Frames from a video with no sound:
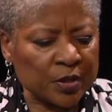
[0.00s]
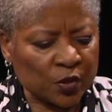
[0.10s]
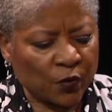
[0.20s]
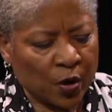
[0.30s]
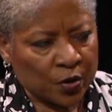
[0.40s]

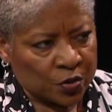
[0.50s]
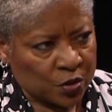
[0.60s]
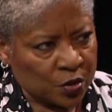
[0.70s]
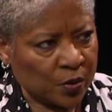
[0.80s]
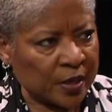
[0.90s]
as far as
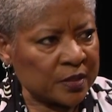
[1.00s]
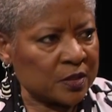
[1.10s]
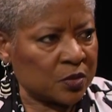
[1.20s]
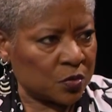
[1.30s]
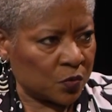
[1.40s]
the
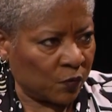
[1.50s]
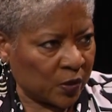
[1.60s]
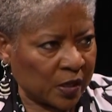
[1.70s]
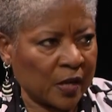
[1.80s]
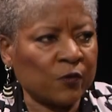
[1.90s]
U.S.
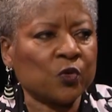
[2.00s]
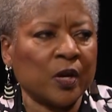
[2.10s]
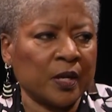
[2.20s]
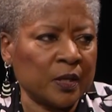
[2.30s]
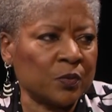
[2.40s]
slave
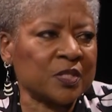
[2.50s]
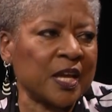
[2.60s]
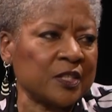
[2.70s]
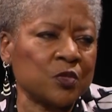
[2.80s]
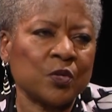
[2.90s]
trade, it was
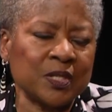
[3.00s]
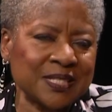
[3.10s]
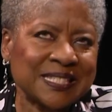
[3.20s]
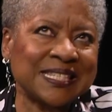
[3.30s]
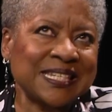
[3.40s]
concentrated
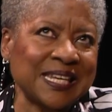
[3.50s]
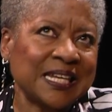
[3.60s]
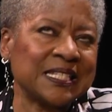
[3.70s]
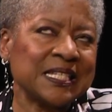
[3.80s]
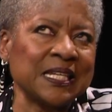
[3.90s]

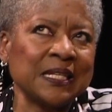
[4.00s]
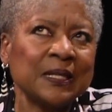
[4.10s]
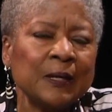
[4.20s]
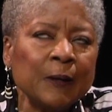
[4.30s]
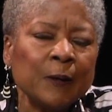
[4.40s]
1619
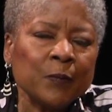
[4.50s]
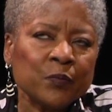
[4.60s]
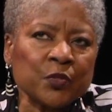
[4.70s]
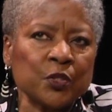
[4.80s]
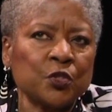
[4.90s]

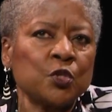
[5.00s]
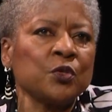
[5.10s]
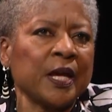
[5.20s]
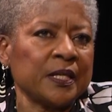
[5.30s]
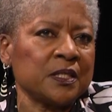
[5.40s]
to
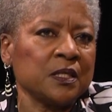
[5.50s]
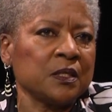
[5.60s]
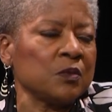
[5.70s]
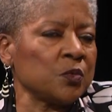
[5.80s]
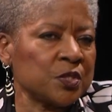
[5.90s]

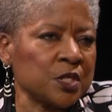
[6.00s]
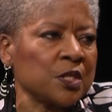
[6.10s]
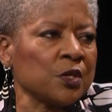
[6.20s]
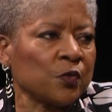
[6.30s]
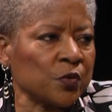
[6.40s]
219 was the
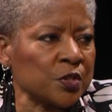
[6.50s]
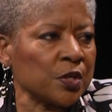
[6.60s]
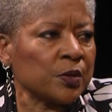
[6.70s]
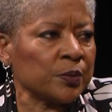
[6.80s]
year of return.